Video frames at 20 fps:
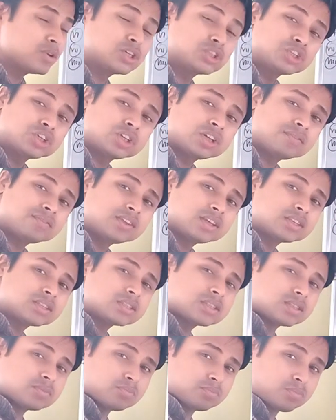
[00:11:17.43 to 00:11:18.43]
formation of
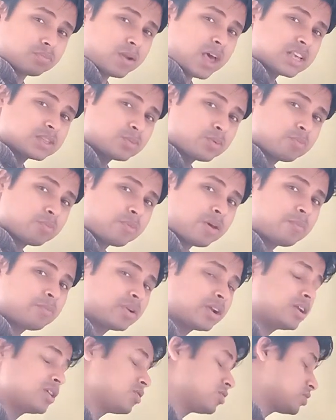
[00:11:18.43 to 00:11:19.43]
this plasma
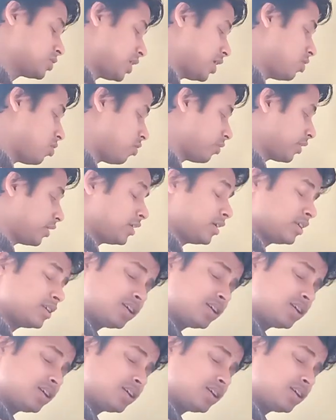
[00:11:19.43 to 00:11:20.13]
membrane or cell organ,